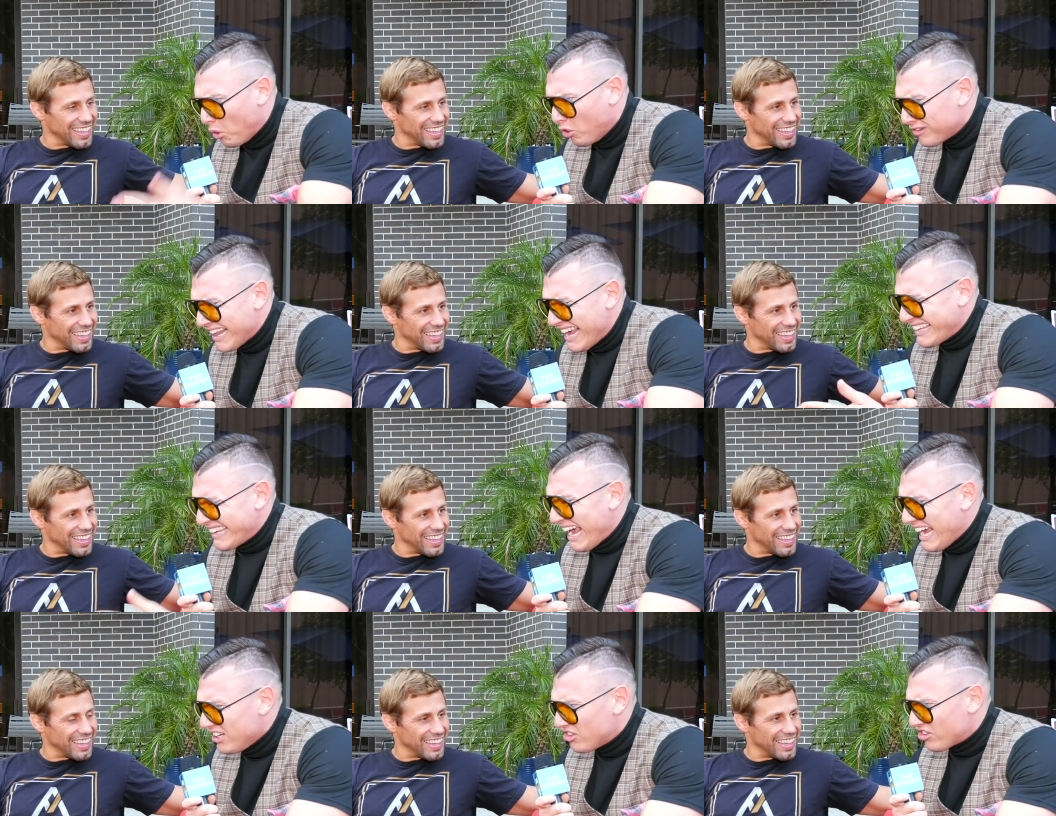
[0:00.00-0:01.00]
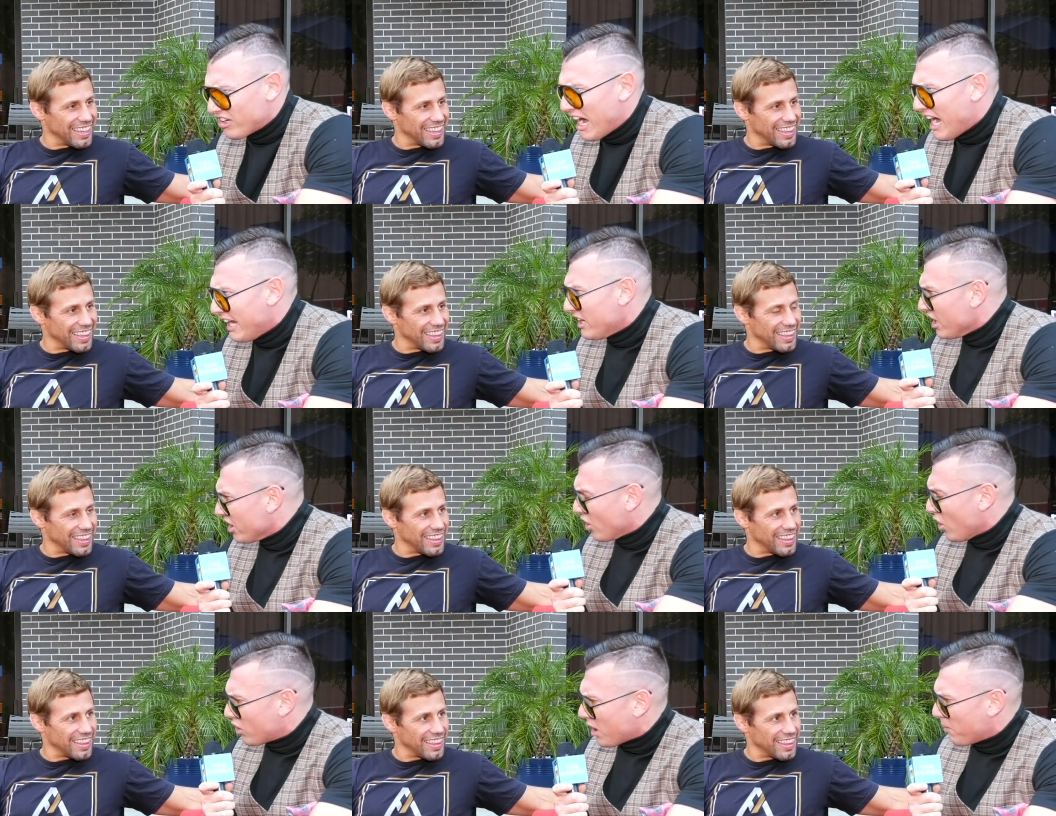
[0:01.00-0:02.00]
Speaker 1: both cage-side,
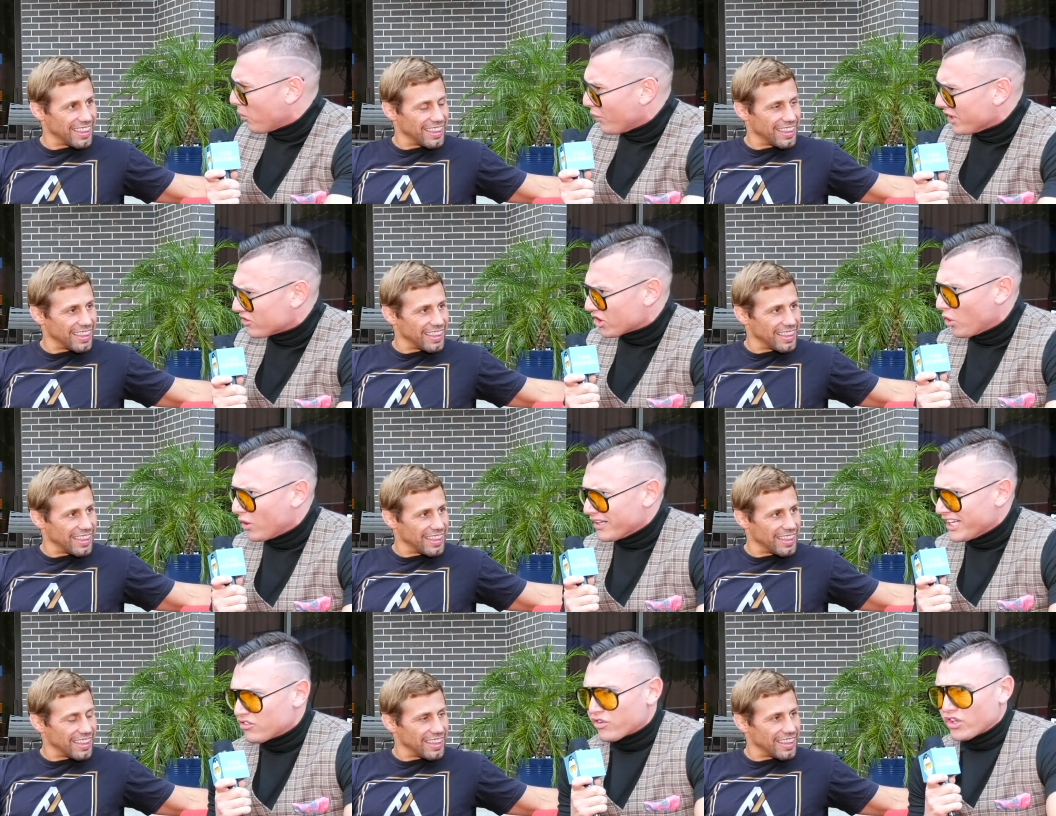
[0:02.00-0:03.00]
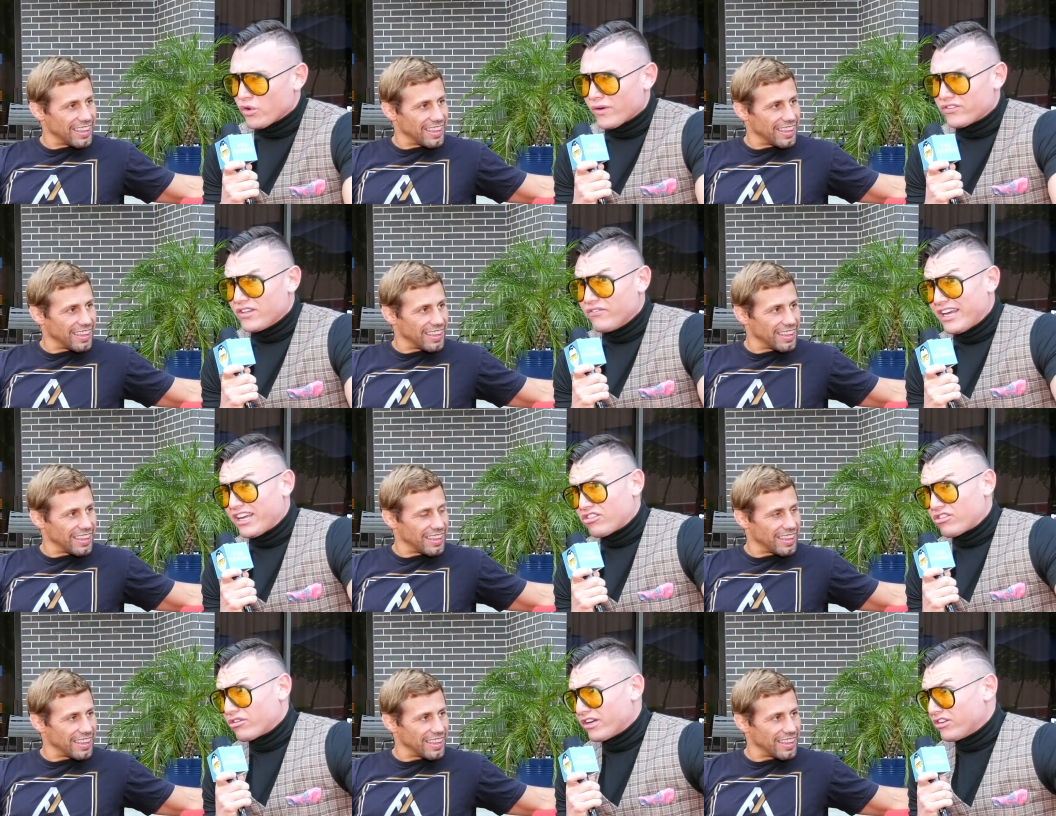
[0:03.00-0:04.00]
you know, a couple weeks ago at least for U F C
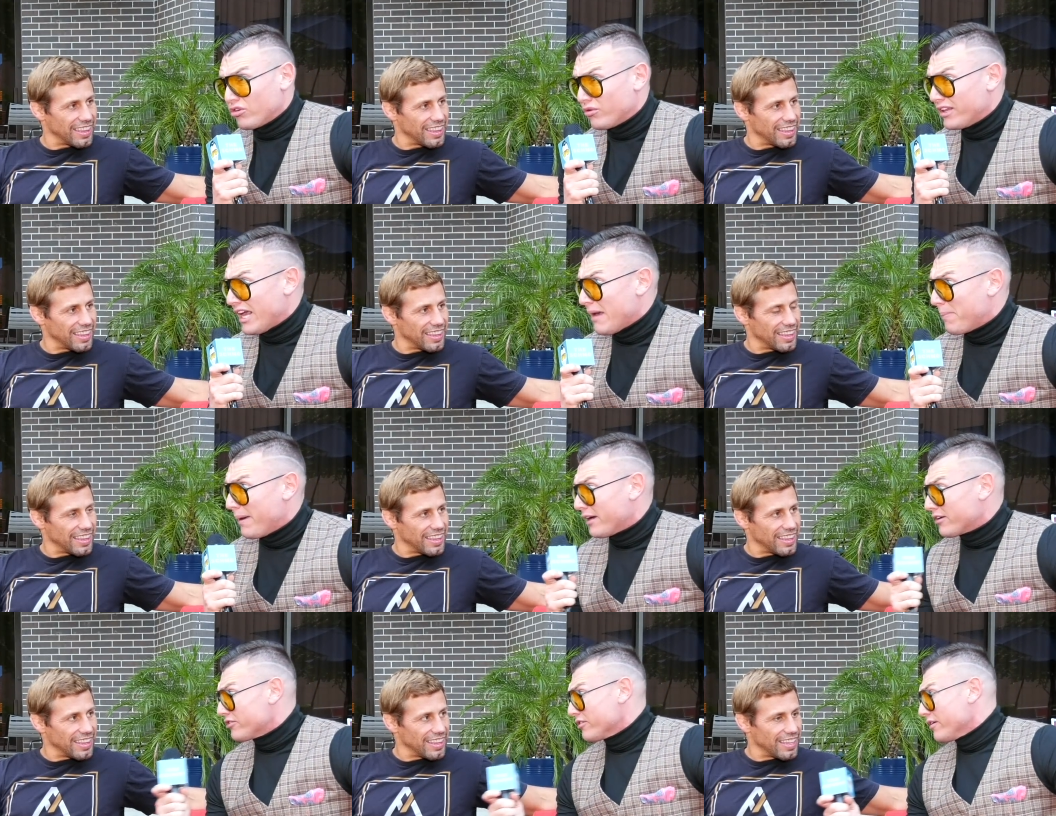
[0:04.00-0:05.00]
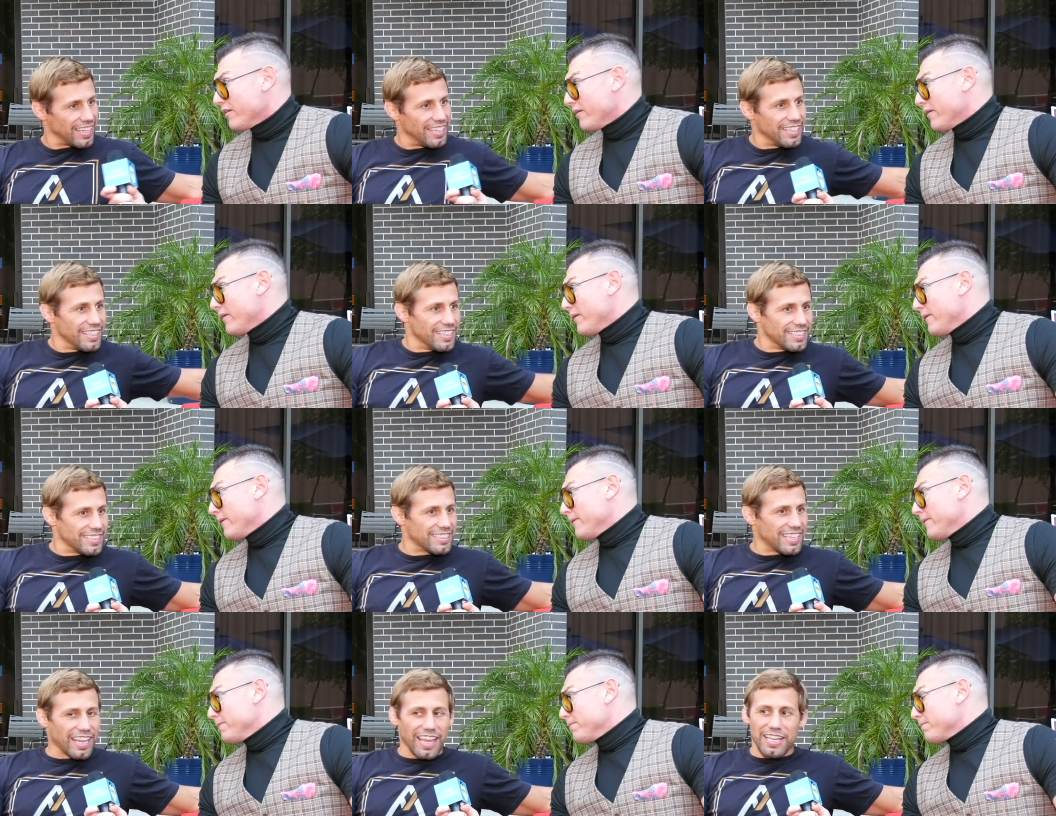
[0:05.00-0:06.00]
Vegas thirty-two in the Apex.
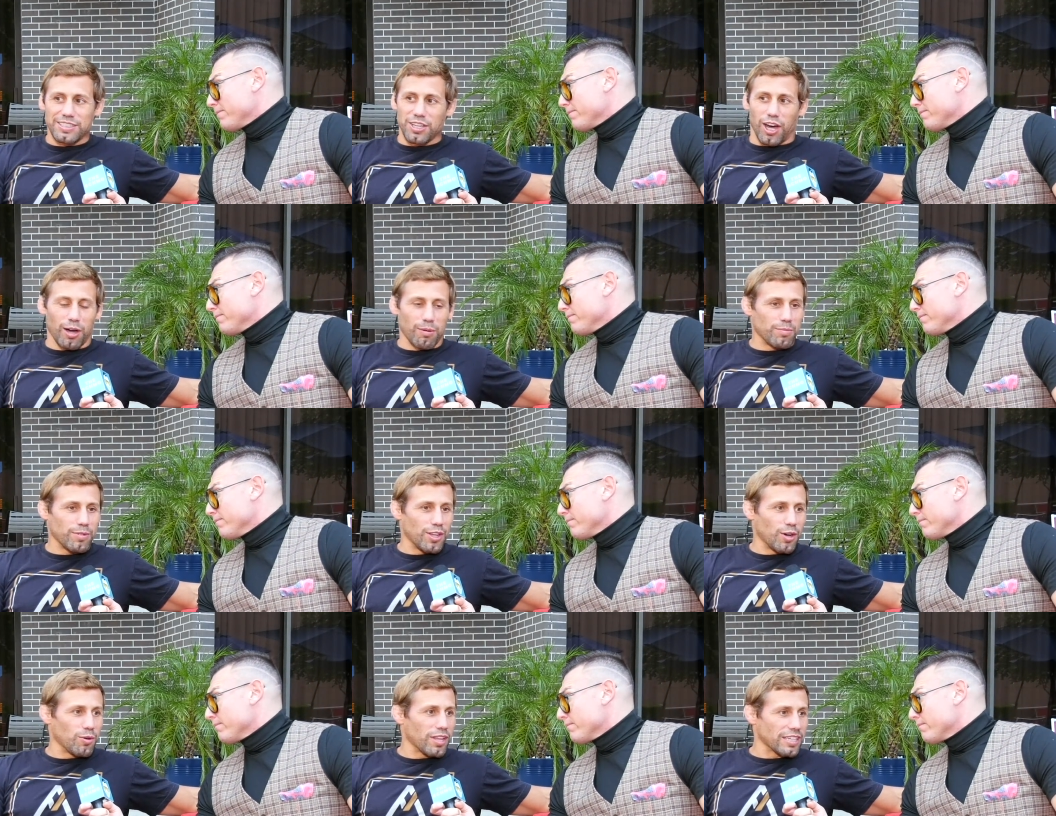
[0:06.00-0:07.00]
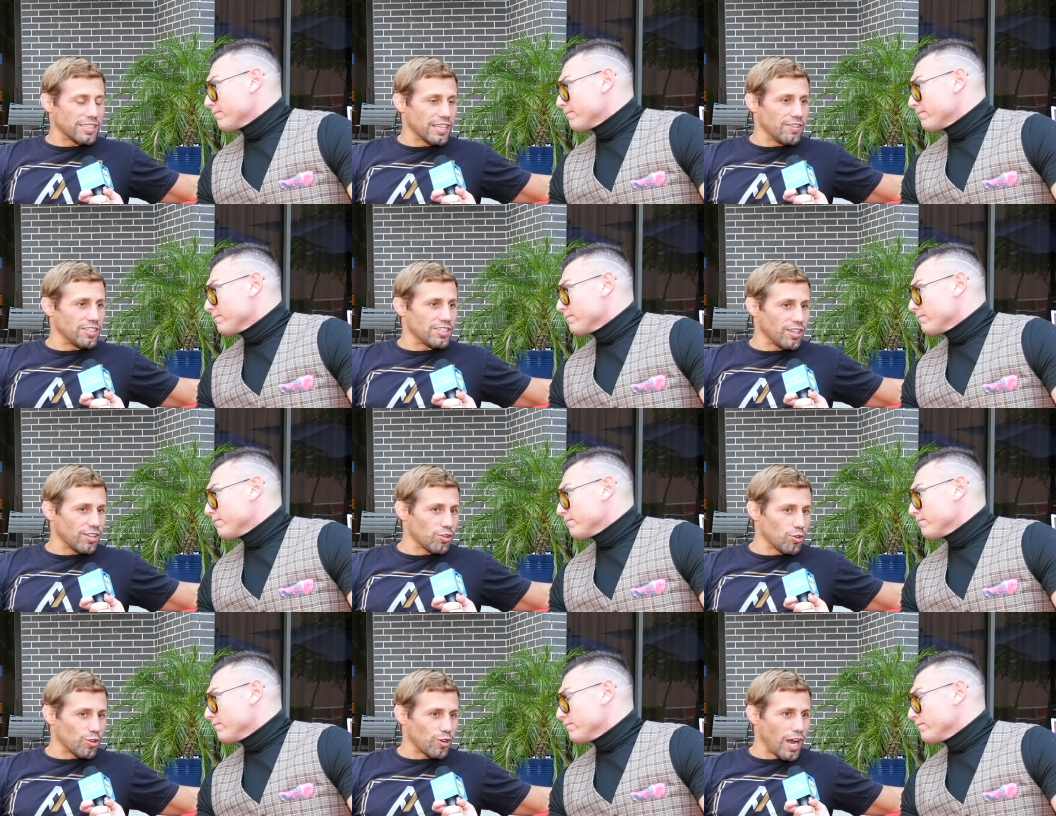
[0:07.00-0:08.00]
Speaker 2: I like Dom. You know, we like to give each other a
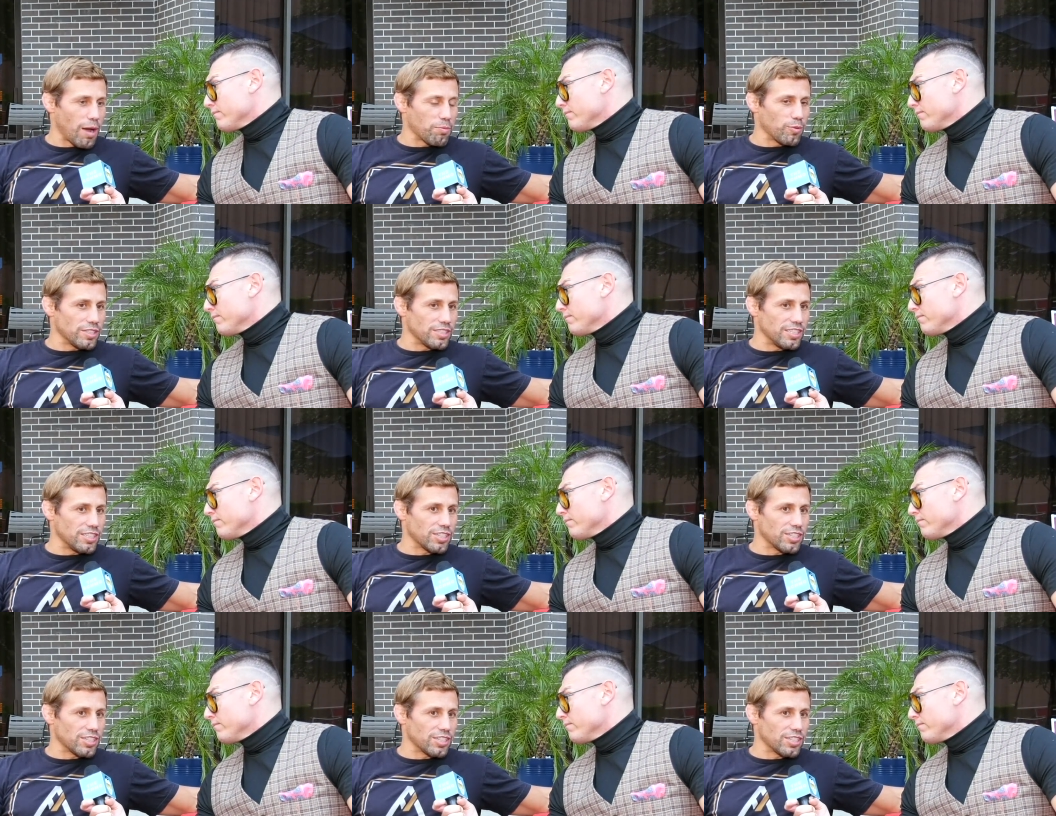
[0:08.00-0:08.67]
little crap when we see